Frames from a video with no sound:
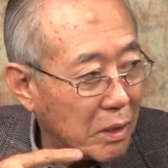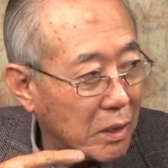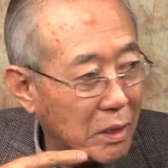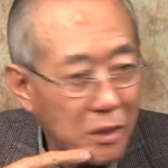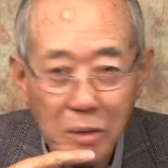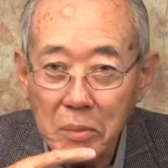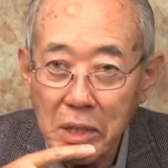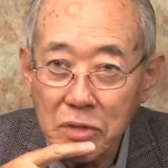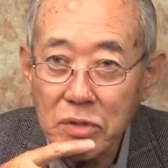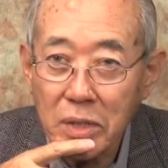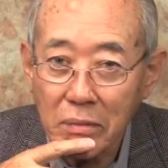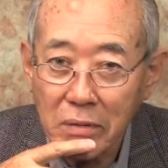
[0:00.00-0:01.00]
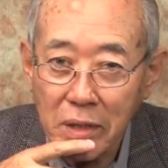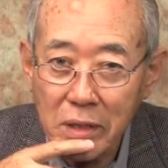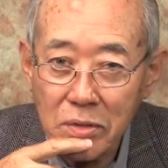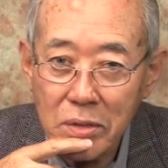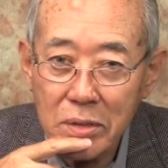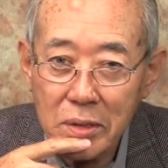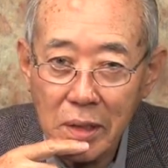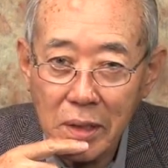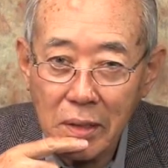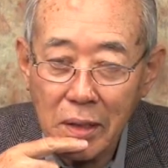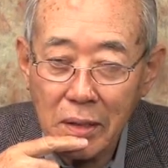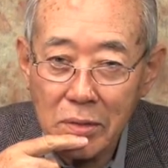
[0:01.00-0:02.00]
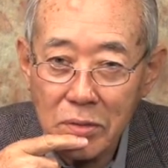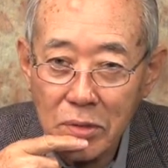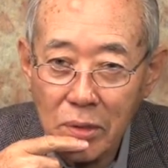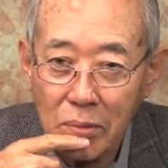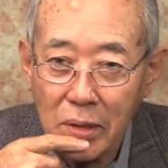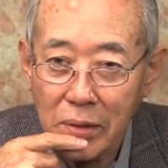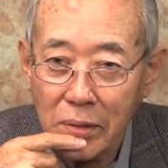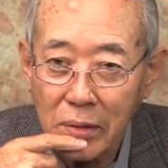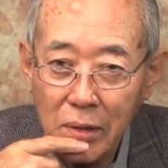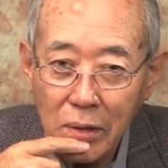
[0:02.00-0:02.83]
in the mid-70s and so on.